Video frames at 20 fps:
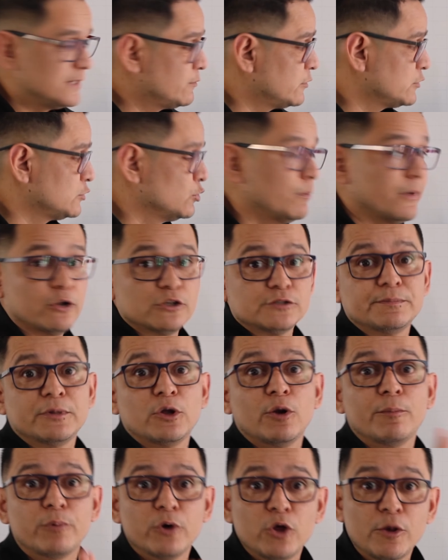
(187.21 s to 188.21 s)
But can I
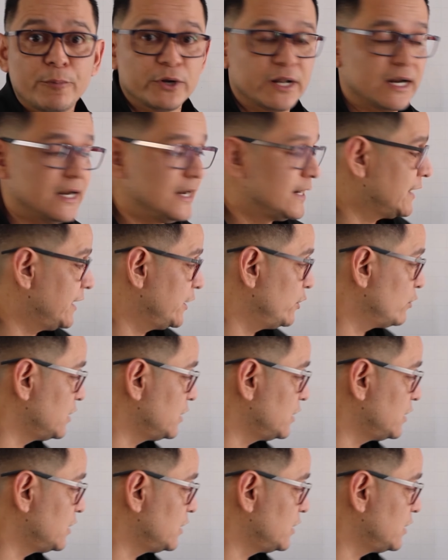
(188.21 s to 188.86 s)
put in any number I